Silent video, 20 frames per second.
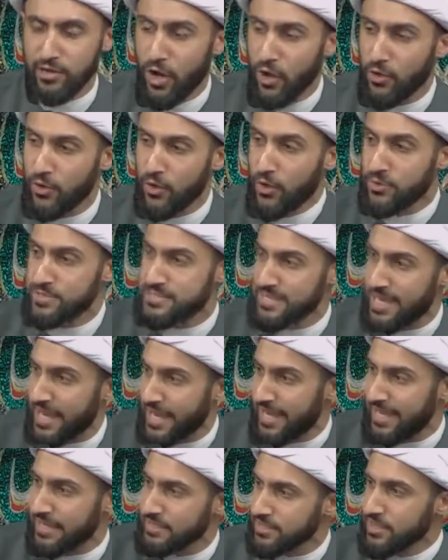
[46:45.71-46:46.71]
Oh,
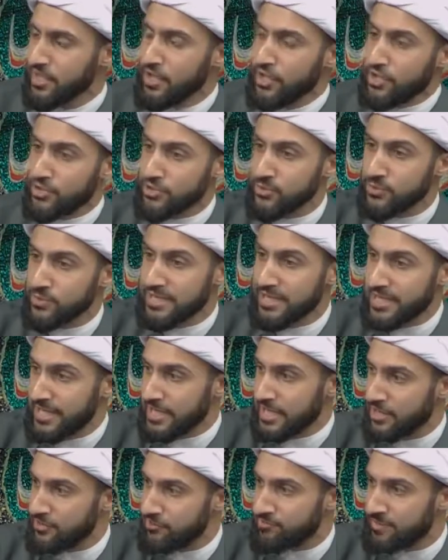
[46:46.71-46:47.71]
Hussein, you
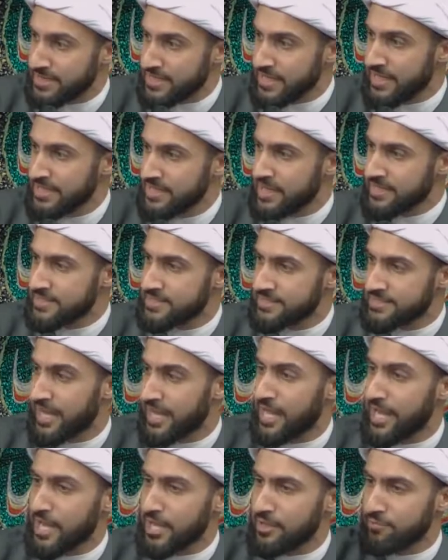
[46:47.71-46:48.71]
leave Medina
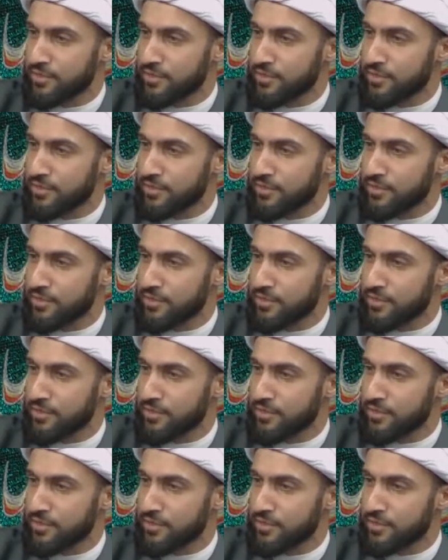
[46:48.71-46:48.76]
today,